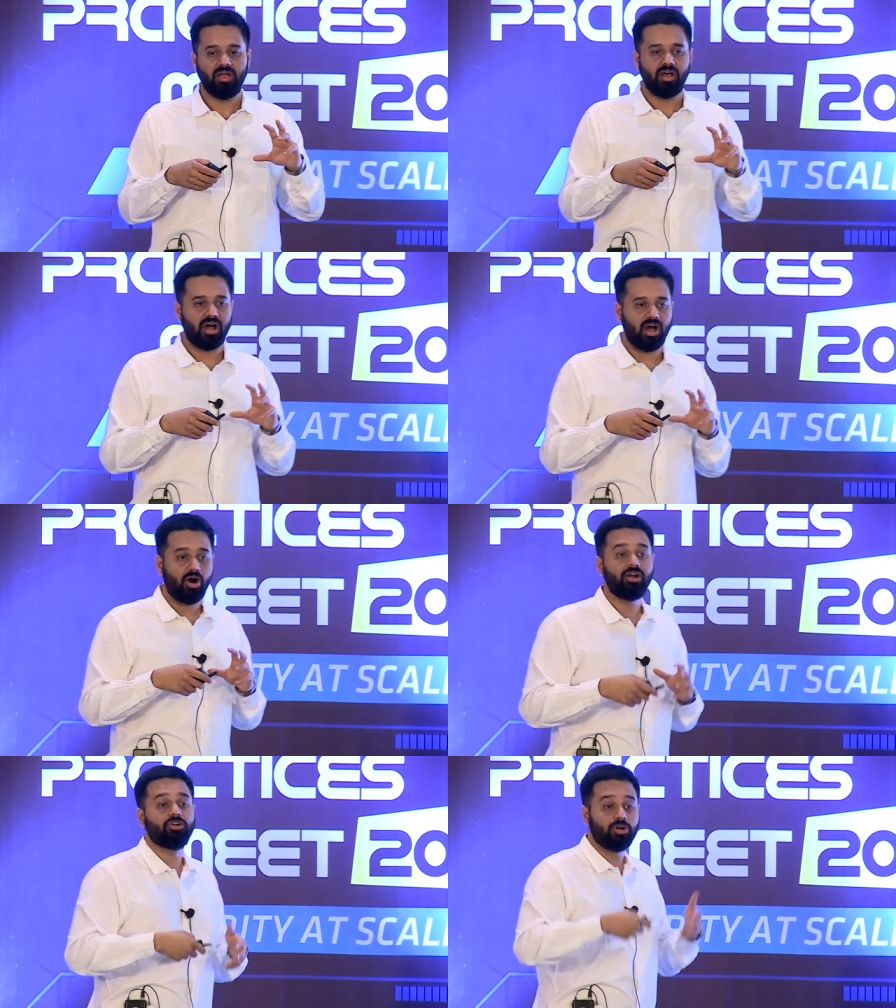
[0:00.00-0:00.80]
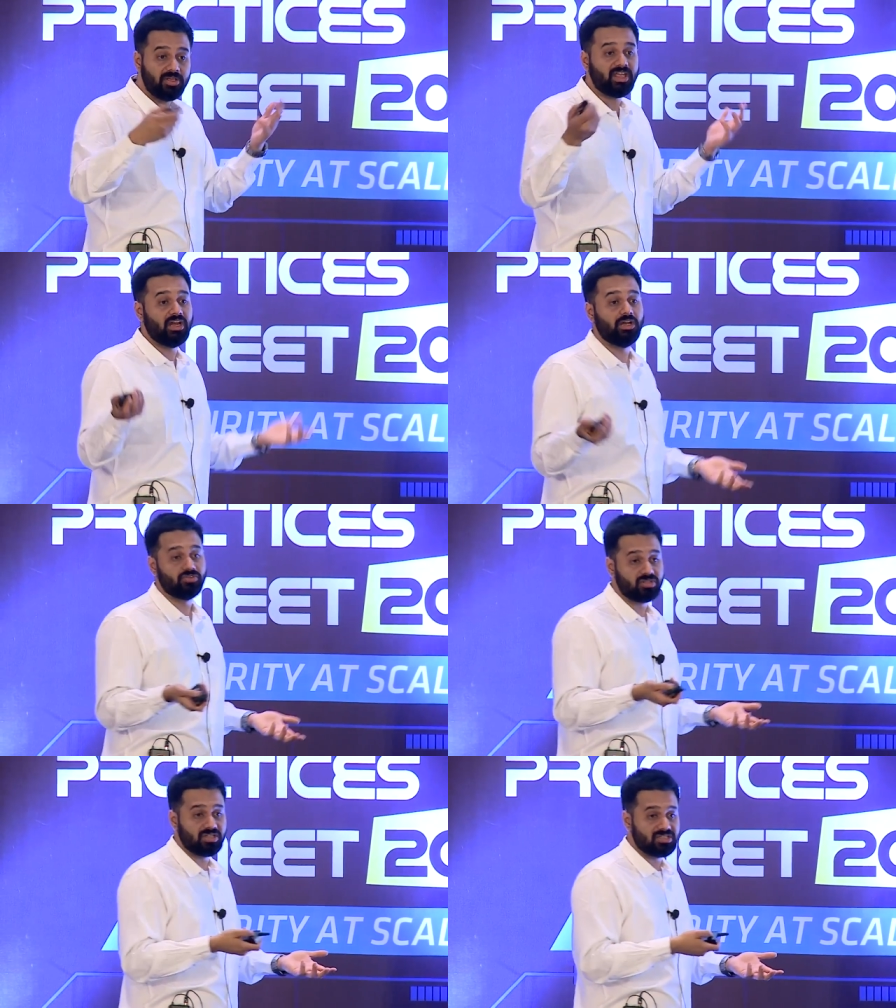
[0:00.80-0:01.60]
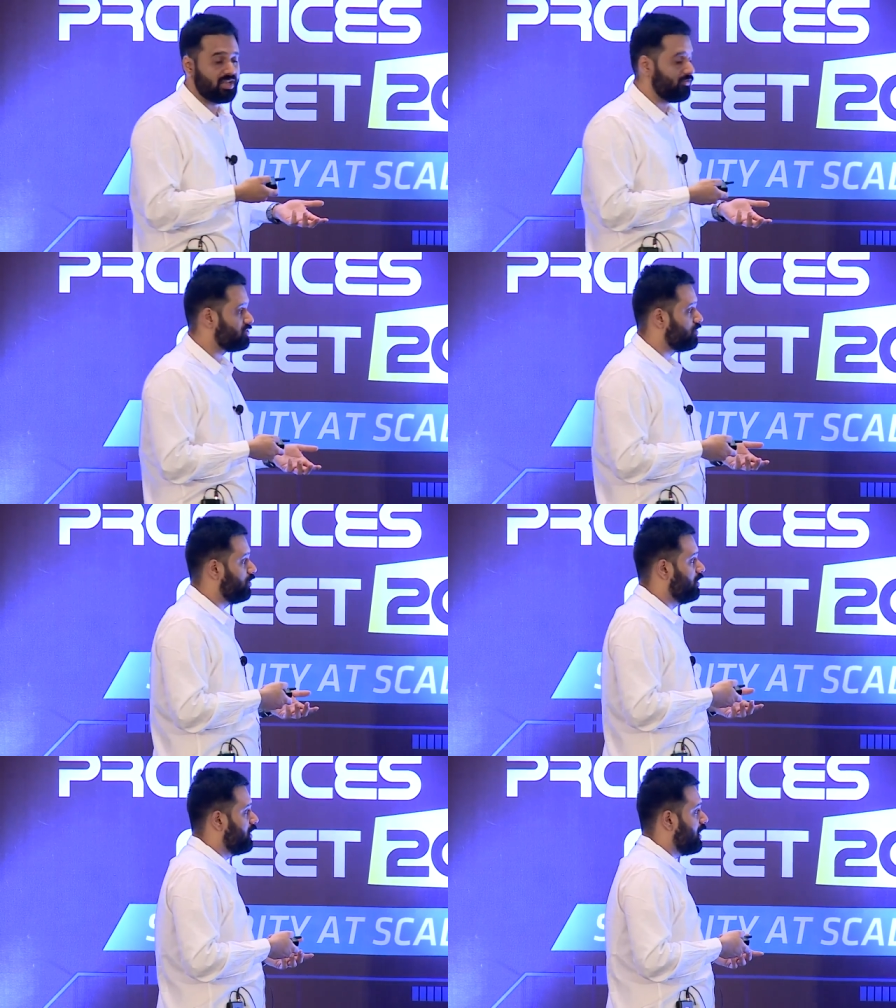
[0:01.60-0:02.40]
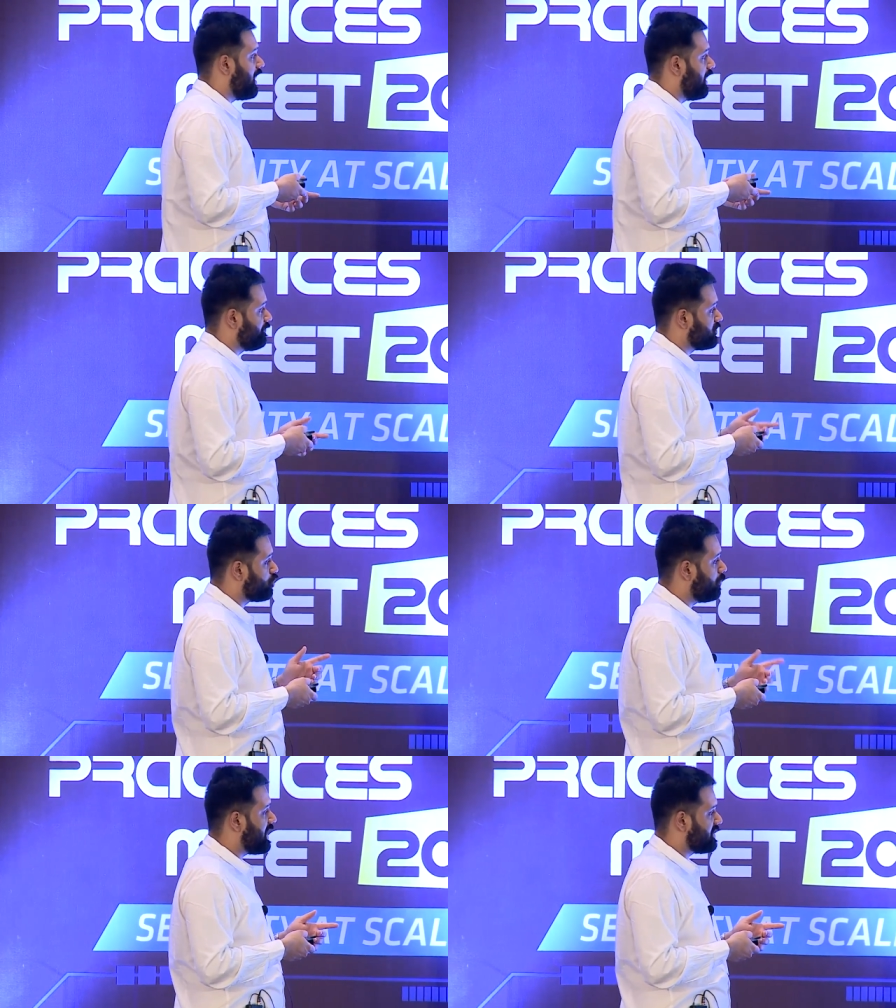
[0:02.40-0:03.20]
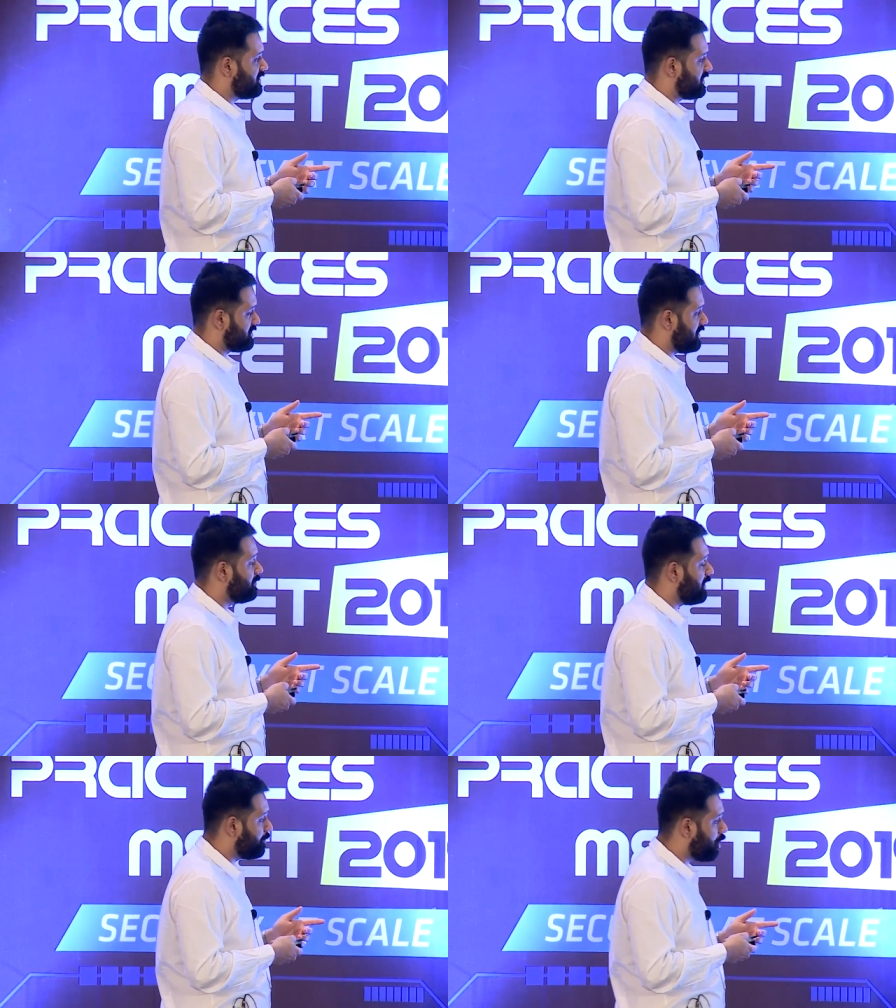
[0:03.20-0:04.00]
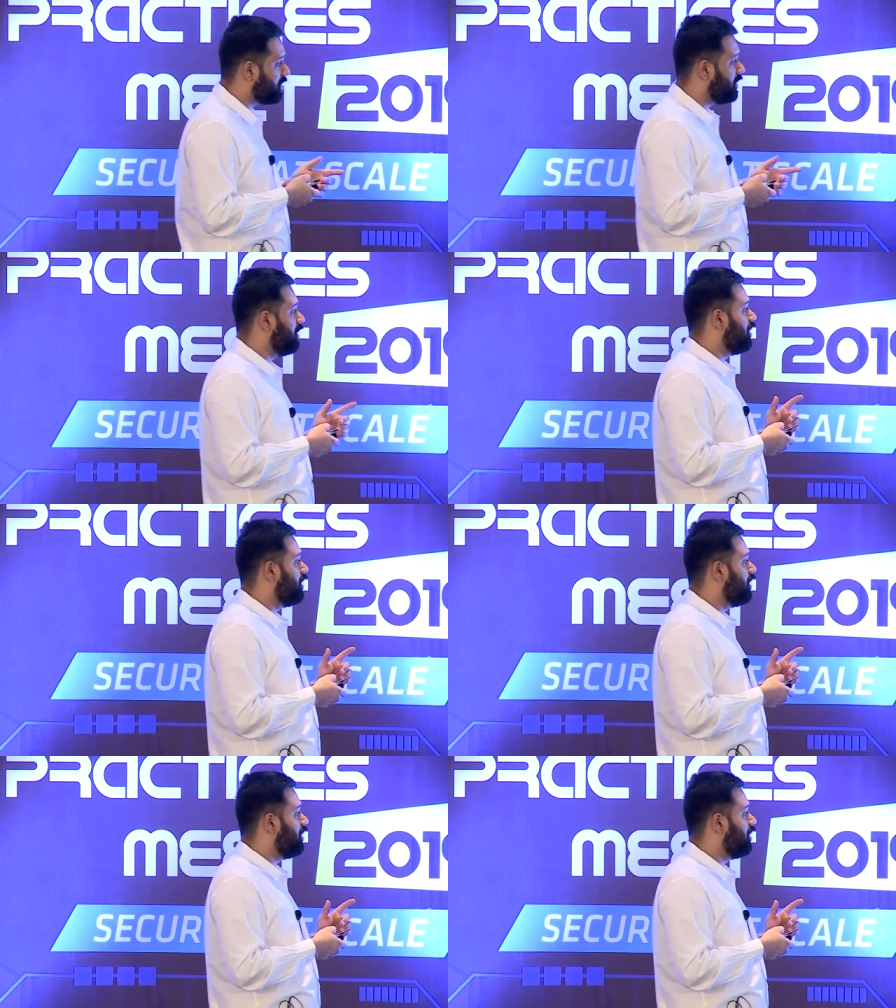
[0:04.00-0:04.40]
Or it could be the end user itself. So scoped access is extremely important.